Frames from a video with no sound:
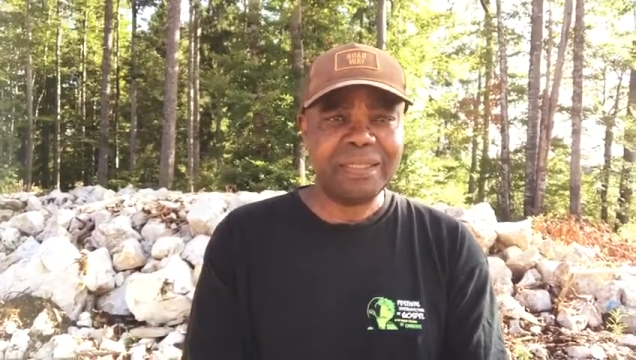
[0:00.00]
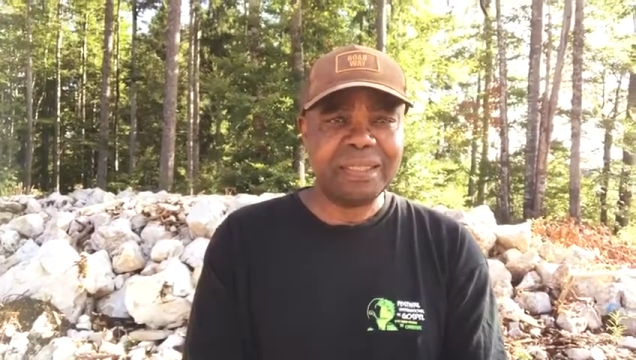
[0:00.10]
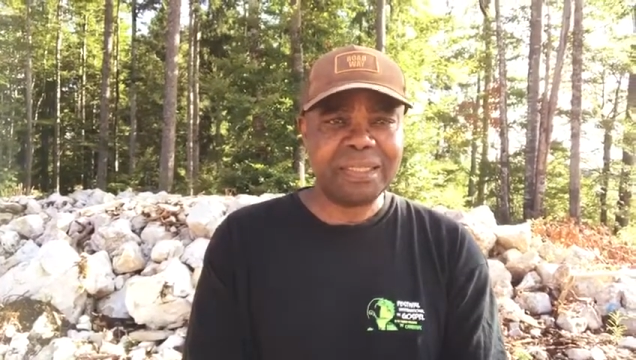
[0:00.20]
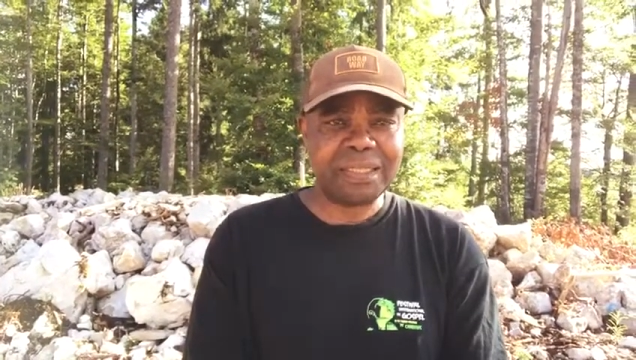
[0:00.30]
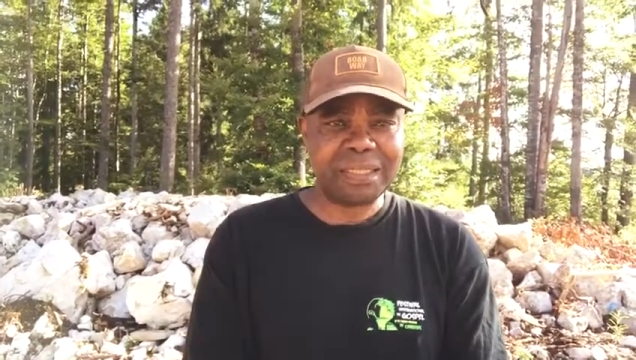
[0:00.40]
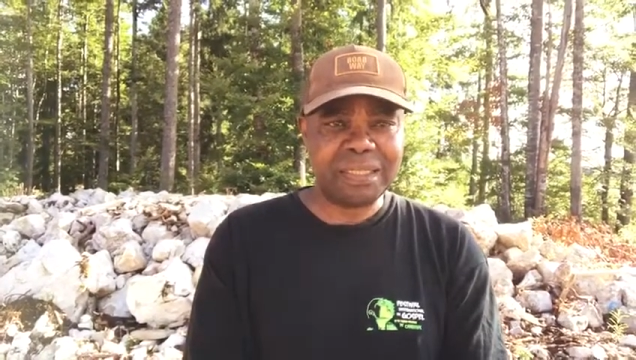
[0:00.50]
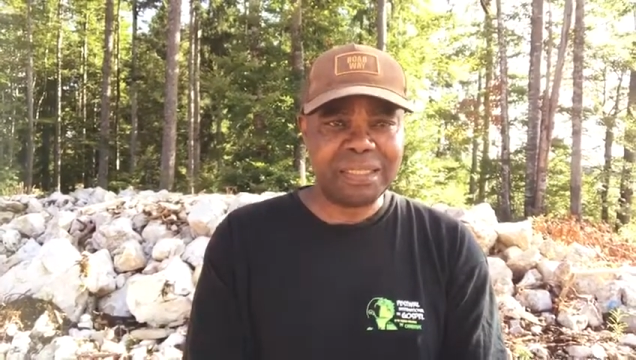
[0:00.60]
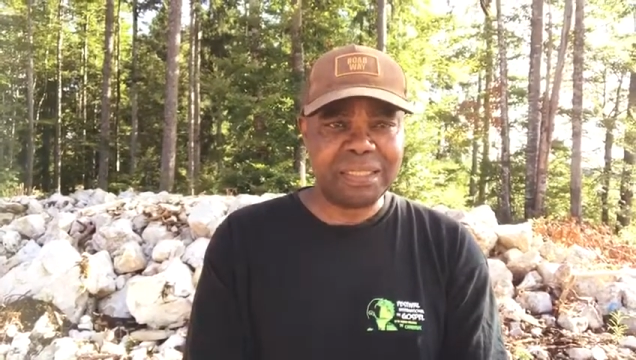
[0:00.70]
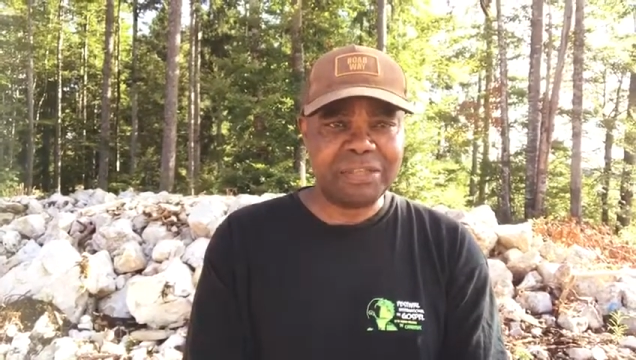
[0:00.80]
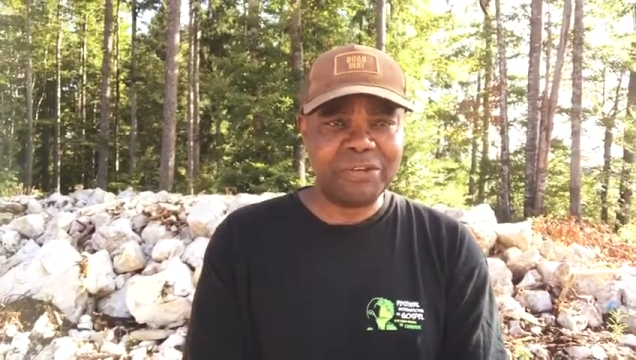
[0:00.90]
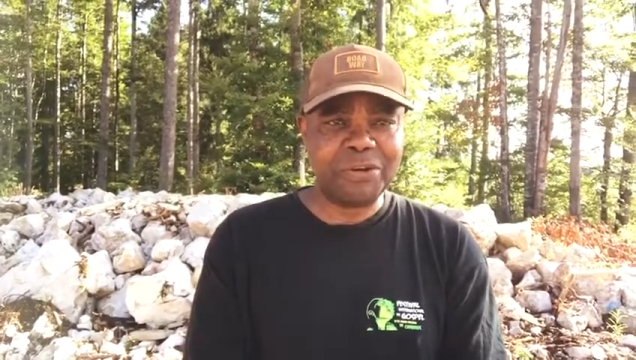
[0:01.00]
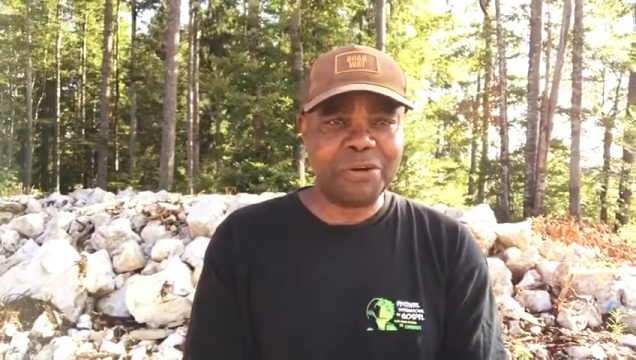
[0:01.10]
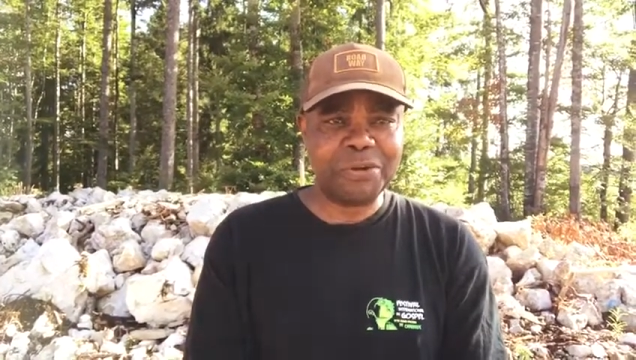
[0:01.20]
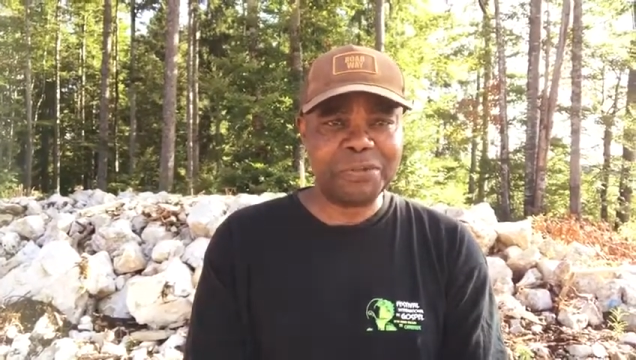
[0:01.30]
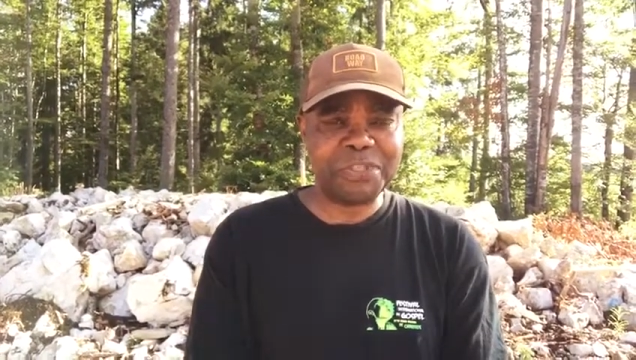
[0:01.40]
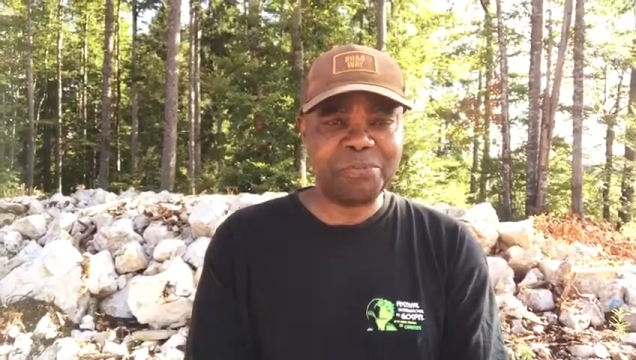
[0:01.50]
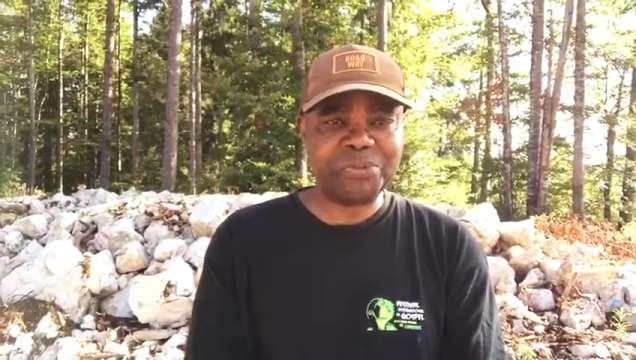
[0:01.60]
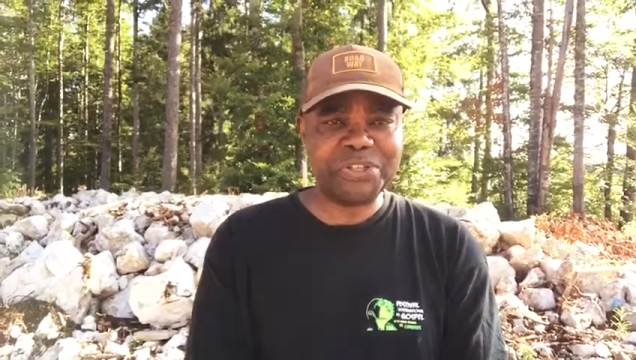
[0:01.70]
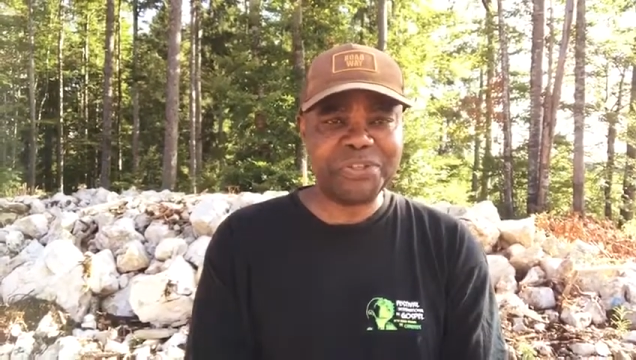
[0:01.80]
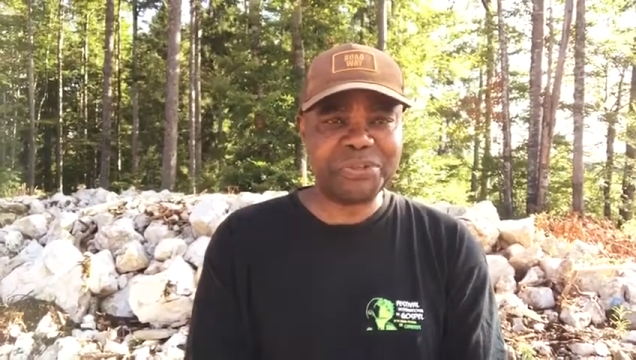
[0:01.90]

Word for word: this is your host Cyprian